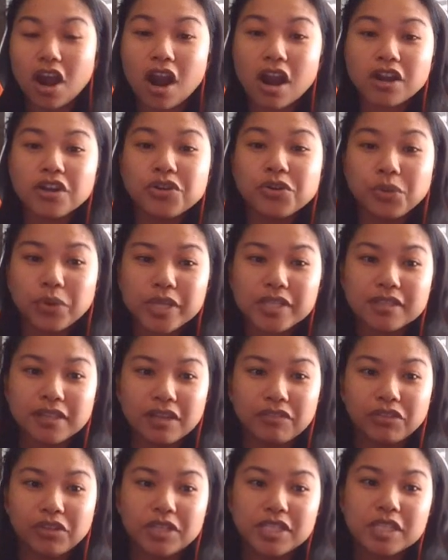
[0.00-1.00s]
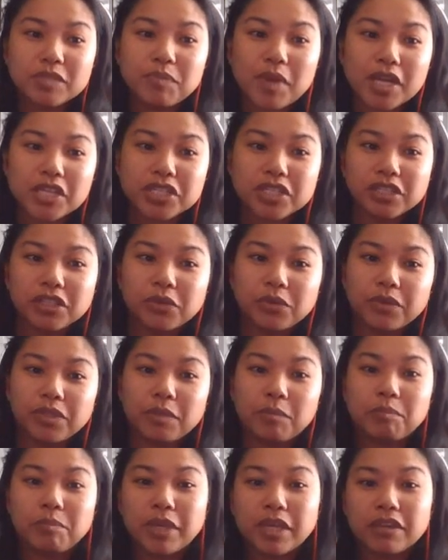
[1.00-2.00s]
our noise level, especially
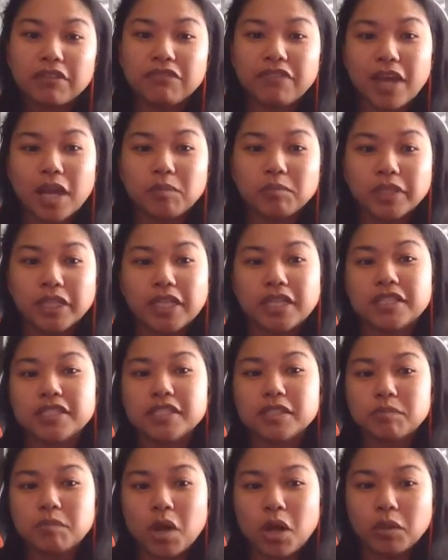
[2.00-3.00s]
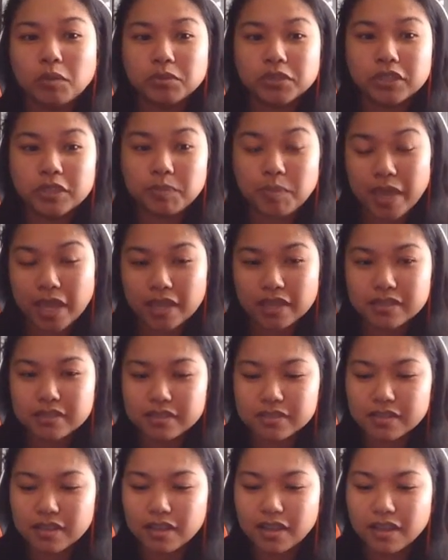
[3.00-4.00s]
with a big family in a small space.